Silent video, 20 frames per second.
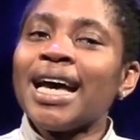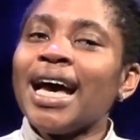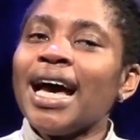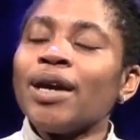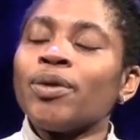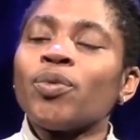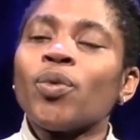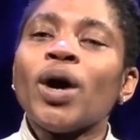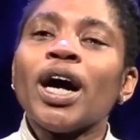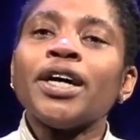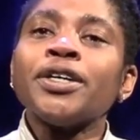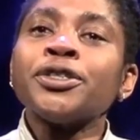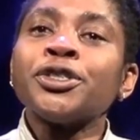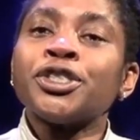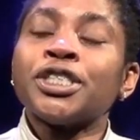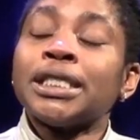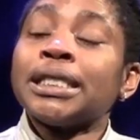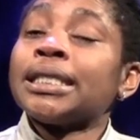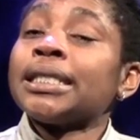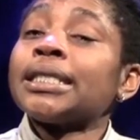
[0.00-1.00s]
and while
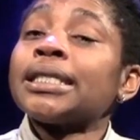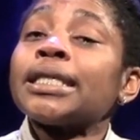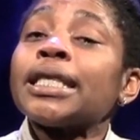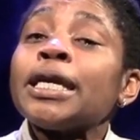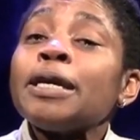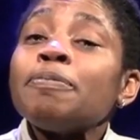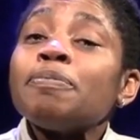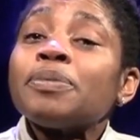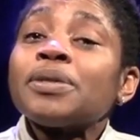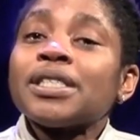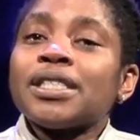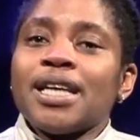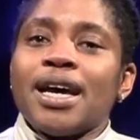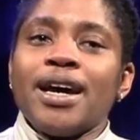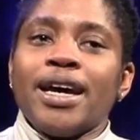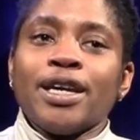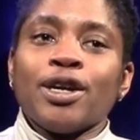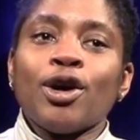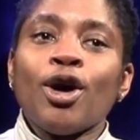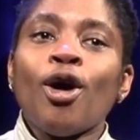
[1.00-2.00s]
she sleeps,
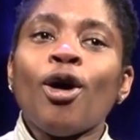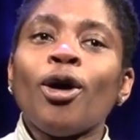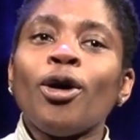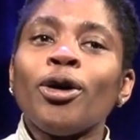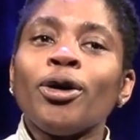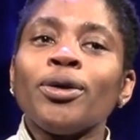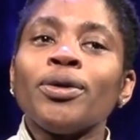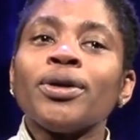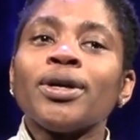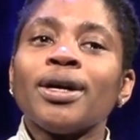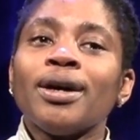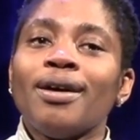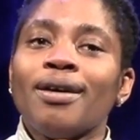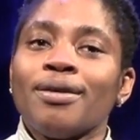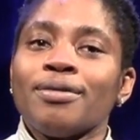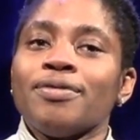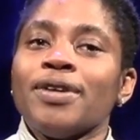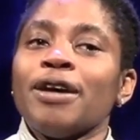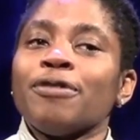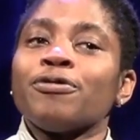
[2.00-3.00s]
I call
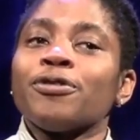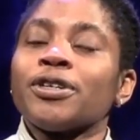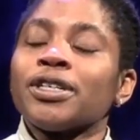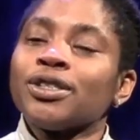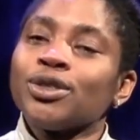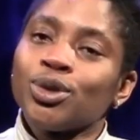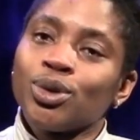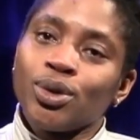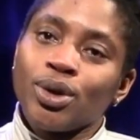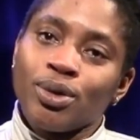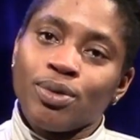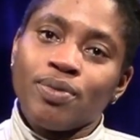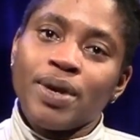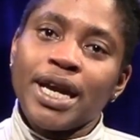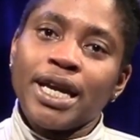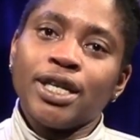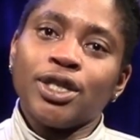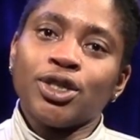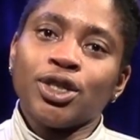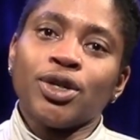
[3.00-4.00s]
our Reverend to
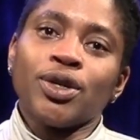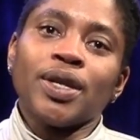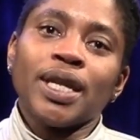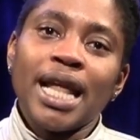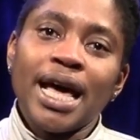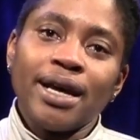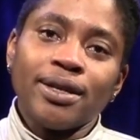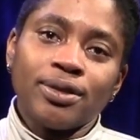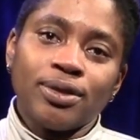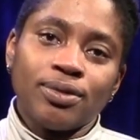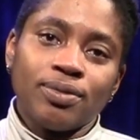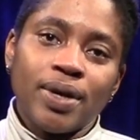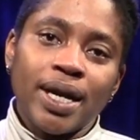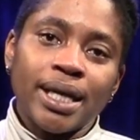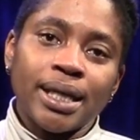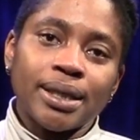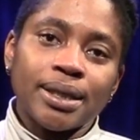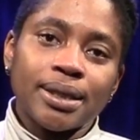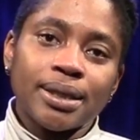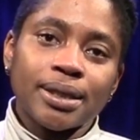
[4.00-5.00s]
arrange her last
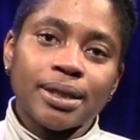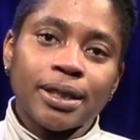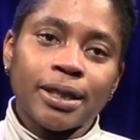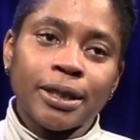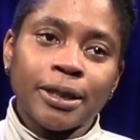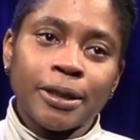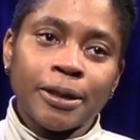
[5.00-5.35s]
rites.